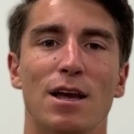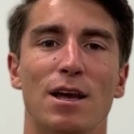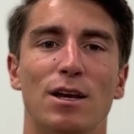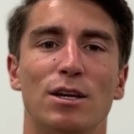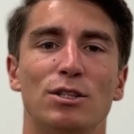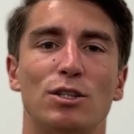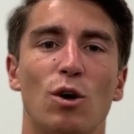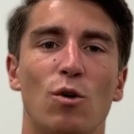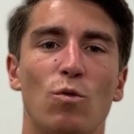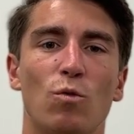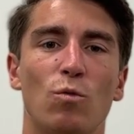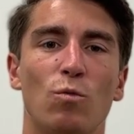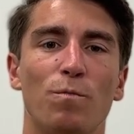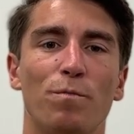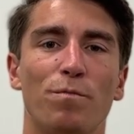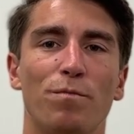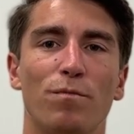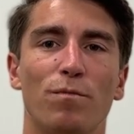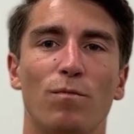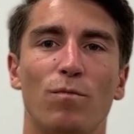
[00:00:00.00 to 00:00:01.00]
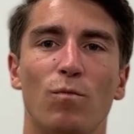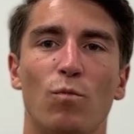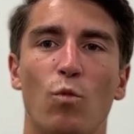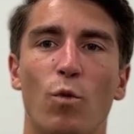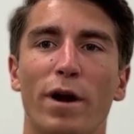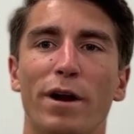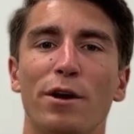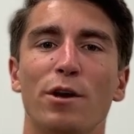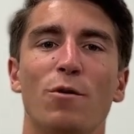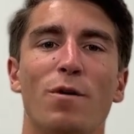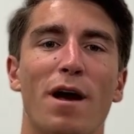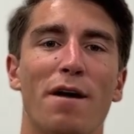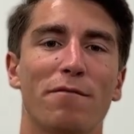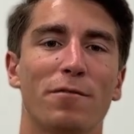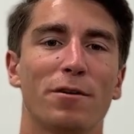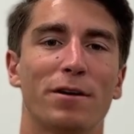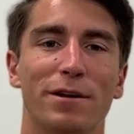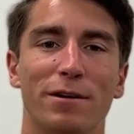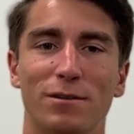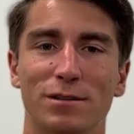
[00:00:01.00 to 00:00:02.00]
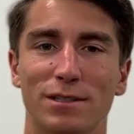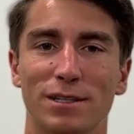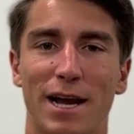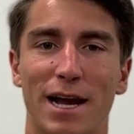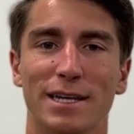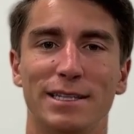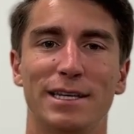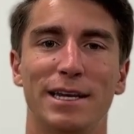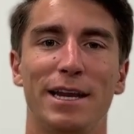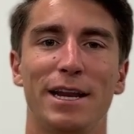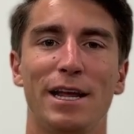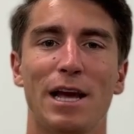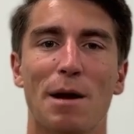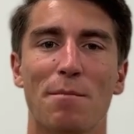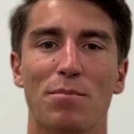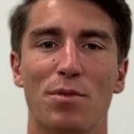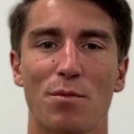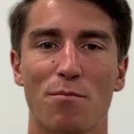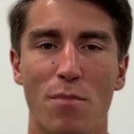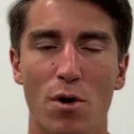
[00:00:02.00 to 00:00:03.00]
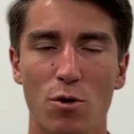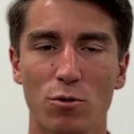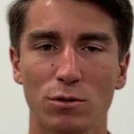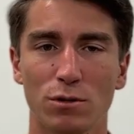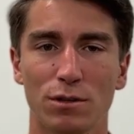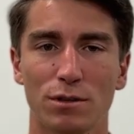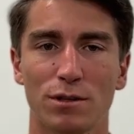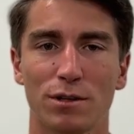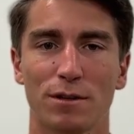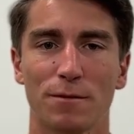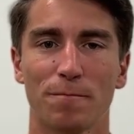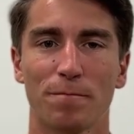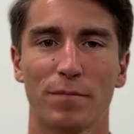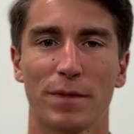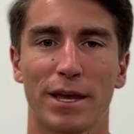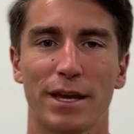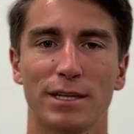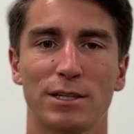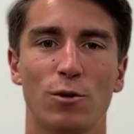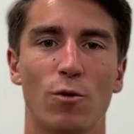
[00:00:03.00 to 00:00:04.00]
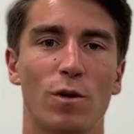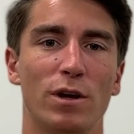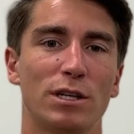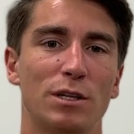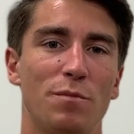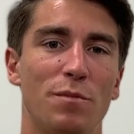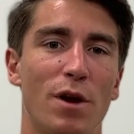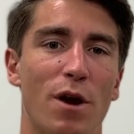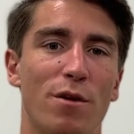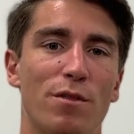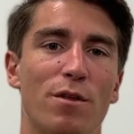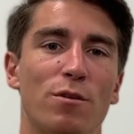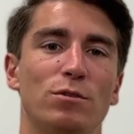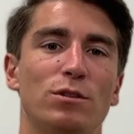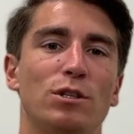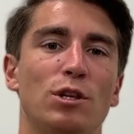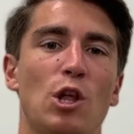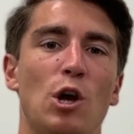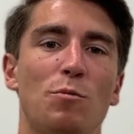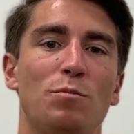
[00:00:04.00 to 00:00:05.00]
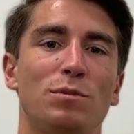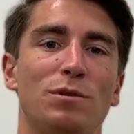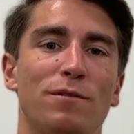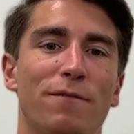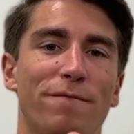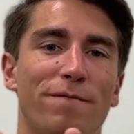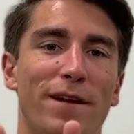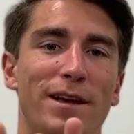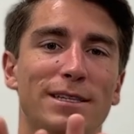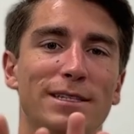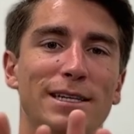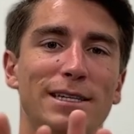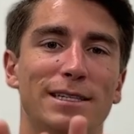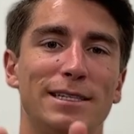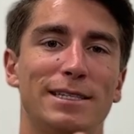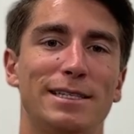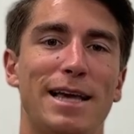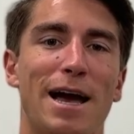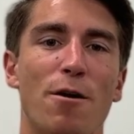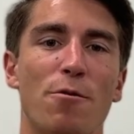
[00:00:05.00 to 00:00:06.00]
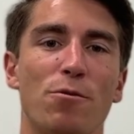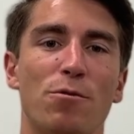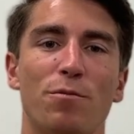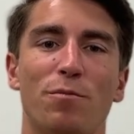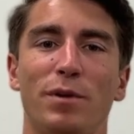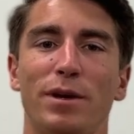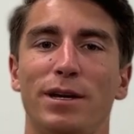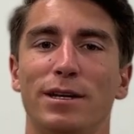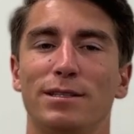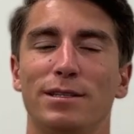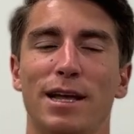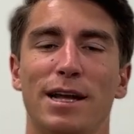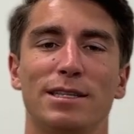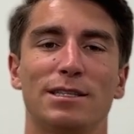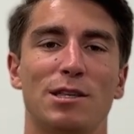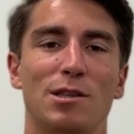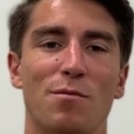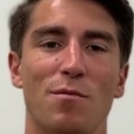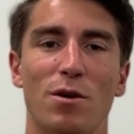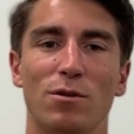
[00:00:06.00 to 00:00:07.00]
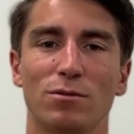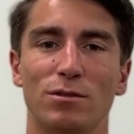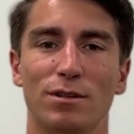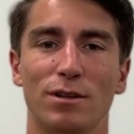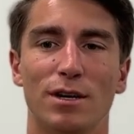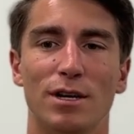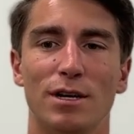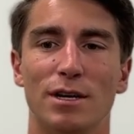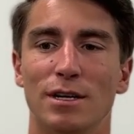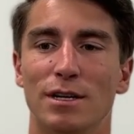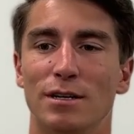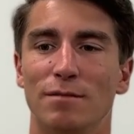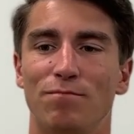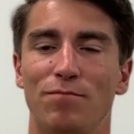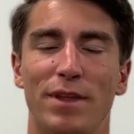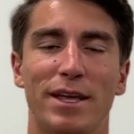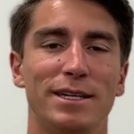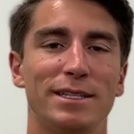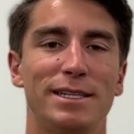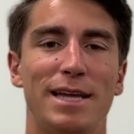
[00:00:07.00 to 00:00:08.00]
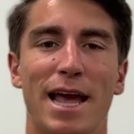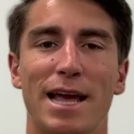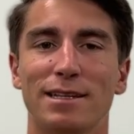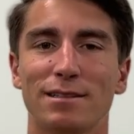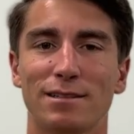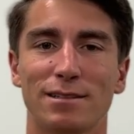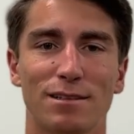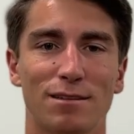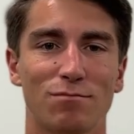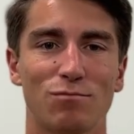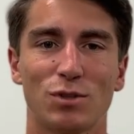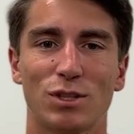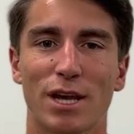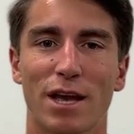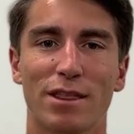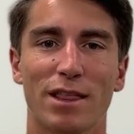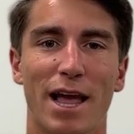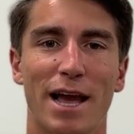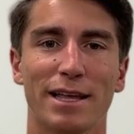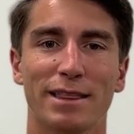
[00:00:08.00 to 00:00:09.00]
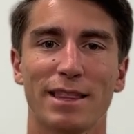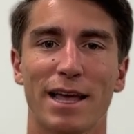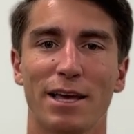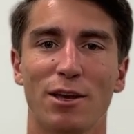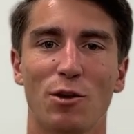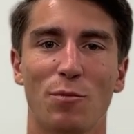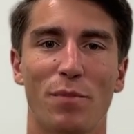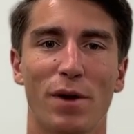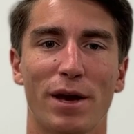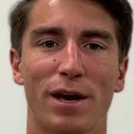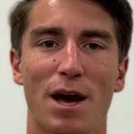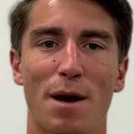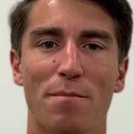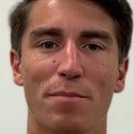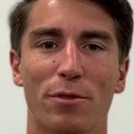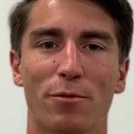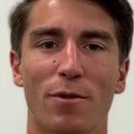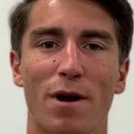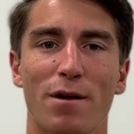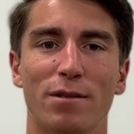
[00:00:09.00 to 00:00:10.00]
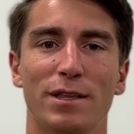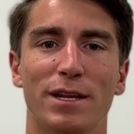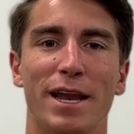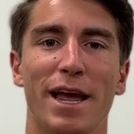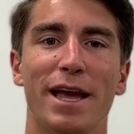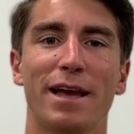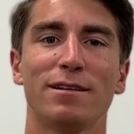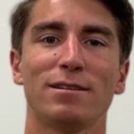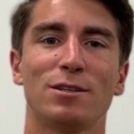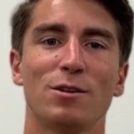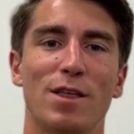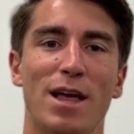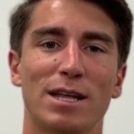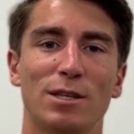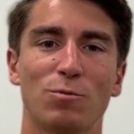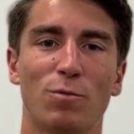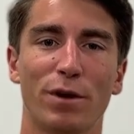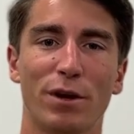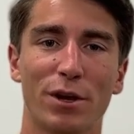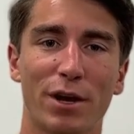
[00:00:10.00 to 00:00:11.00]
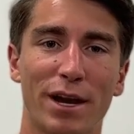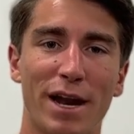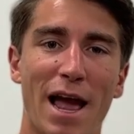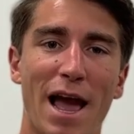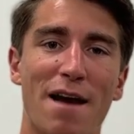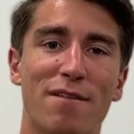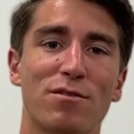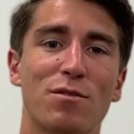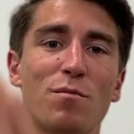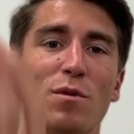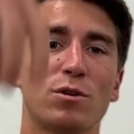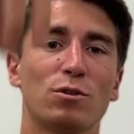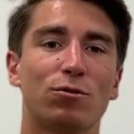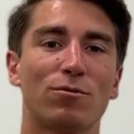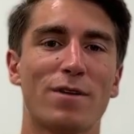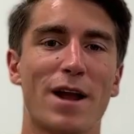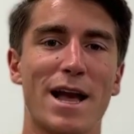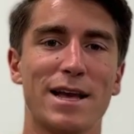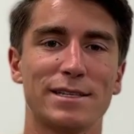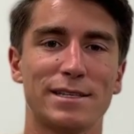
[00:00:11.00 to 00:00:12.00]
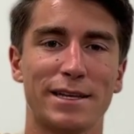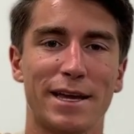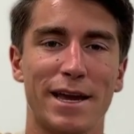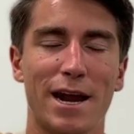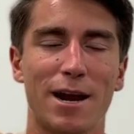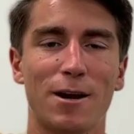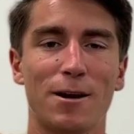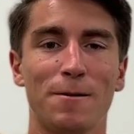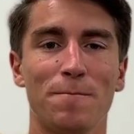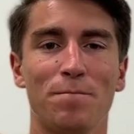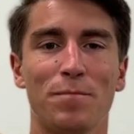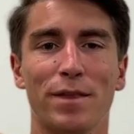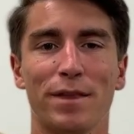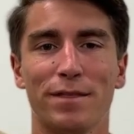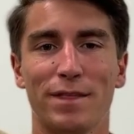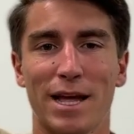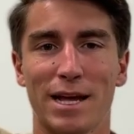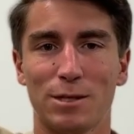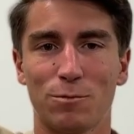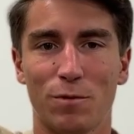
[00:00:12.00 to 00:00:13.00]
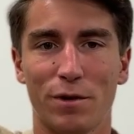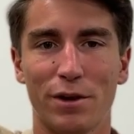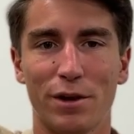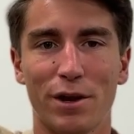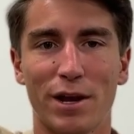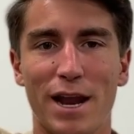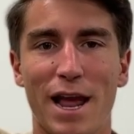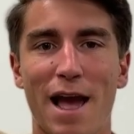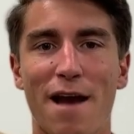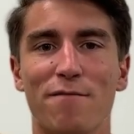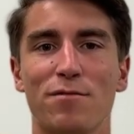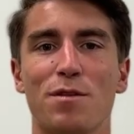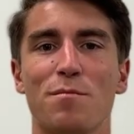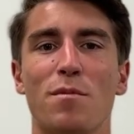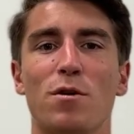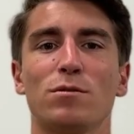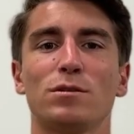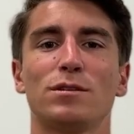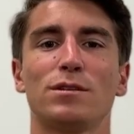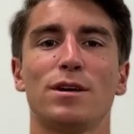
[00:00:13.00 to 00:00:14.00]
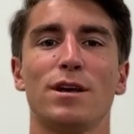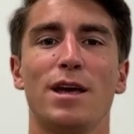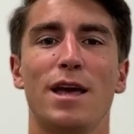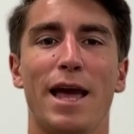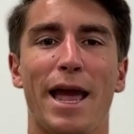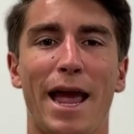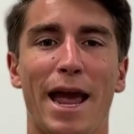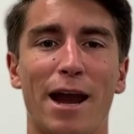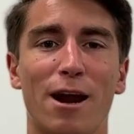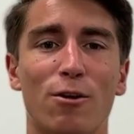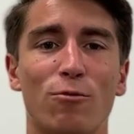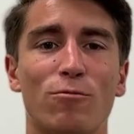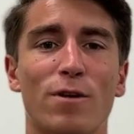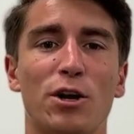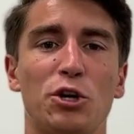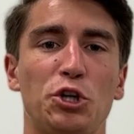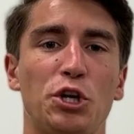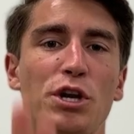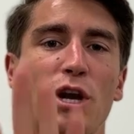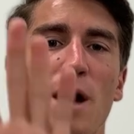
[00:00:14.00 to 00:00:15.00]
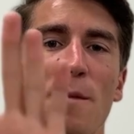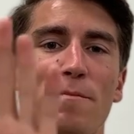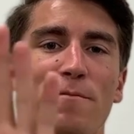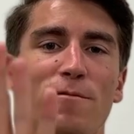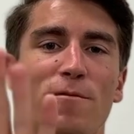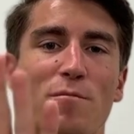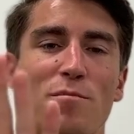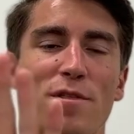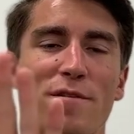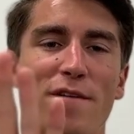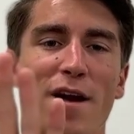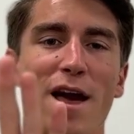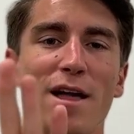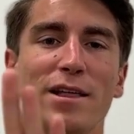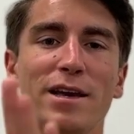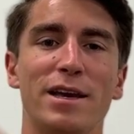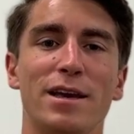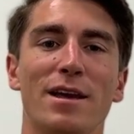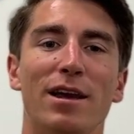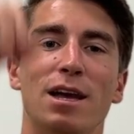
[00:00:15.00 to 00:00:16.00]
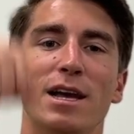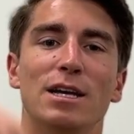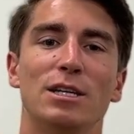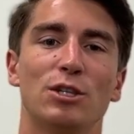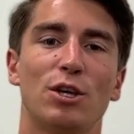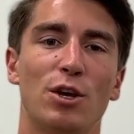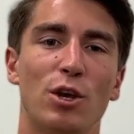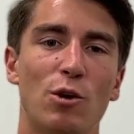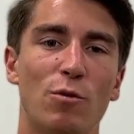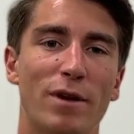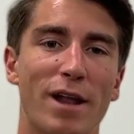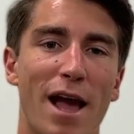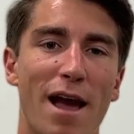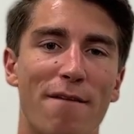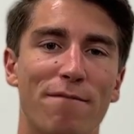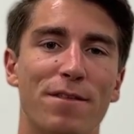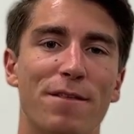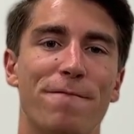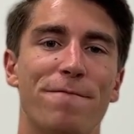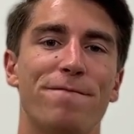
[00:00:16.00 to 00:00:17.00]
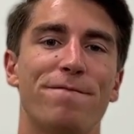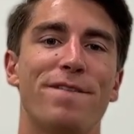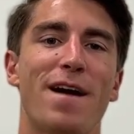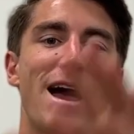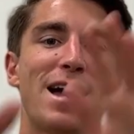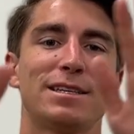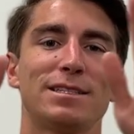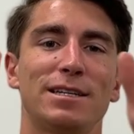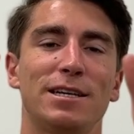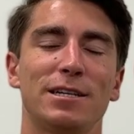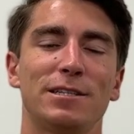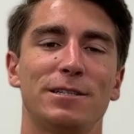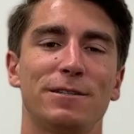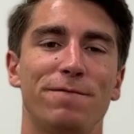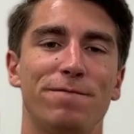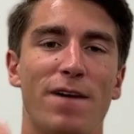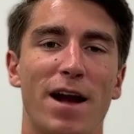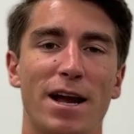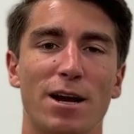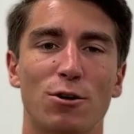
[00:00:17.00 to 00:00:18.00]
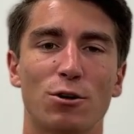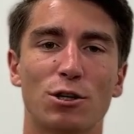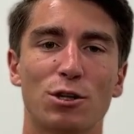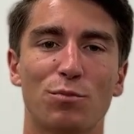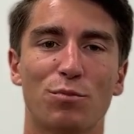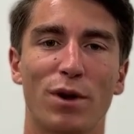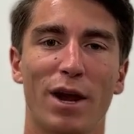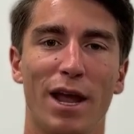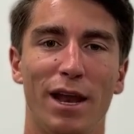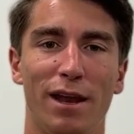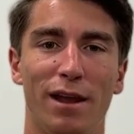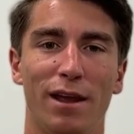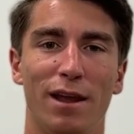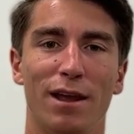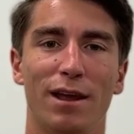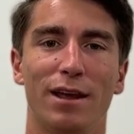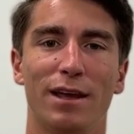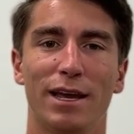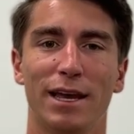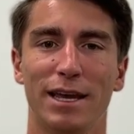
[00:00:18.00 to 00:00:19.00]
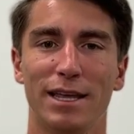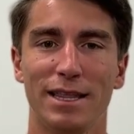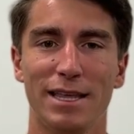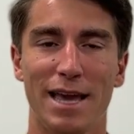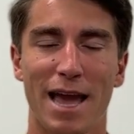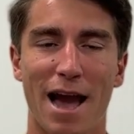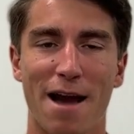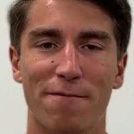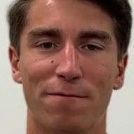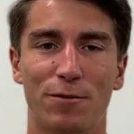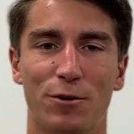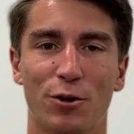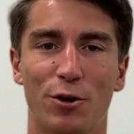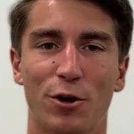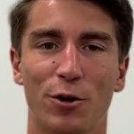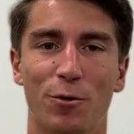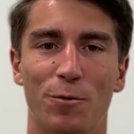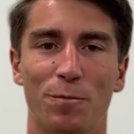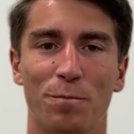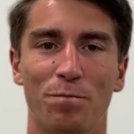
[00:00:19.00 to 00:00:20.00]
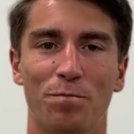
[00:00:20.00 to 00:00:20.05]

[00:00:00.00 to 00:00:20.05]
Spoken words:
So where you have your hillsides heating up the most is going to be on those slopes facing south, because that's the most intense sunlight that you pick up throughout the day. So that's where you're going to have the most rising air. That's where you're going to have the most air rushing up from the valley. So you would have the fastest fire spread in the afternoon.